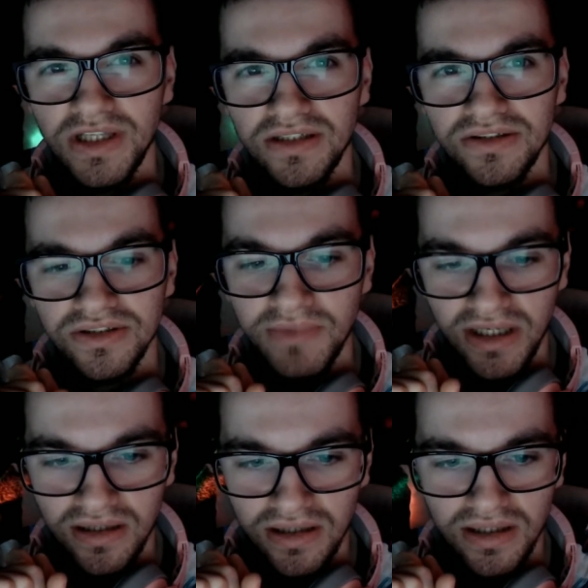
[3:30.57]
It does mean
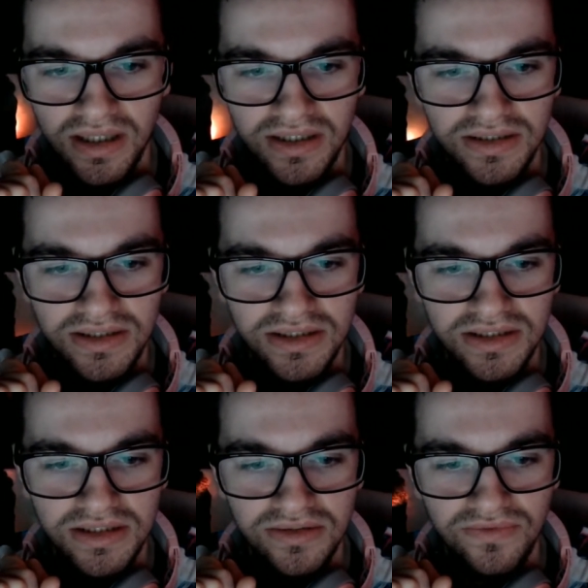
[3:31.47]
a lot, and
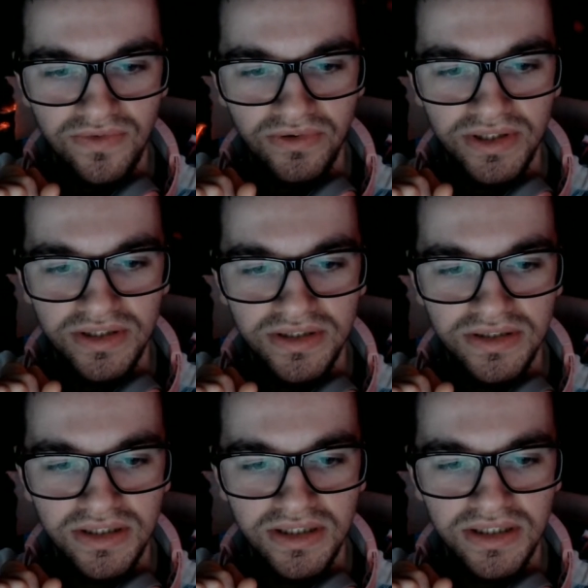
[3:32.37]
it's very
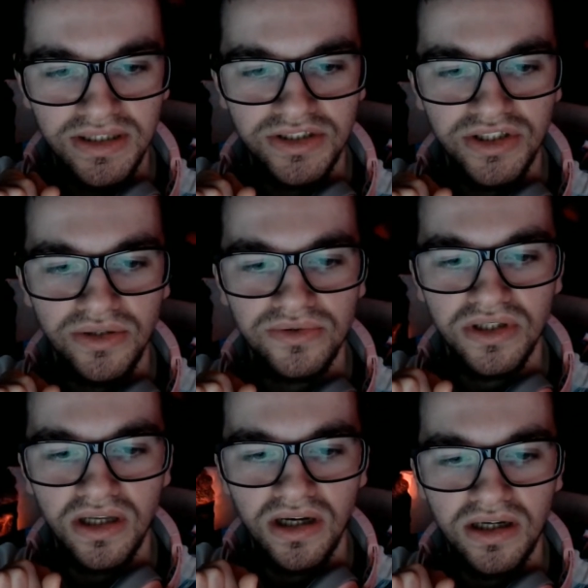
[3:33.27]
it, it shows a
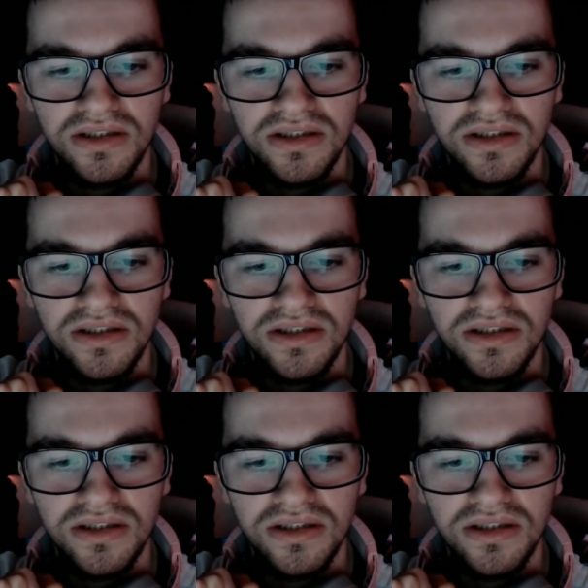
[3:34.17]
lot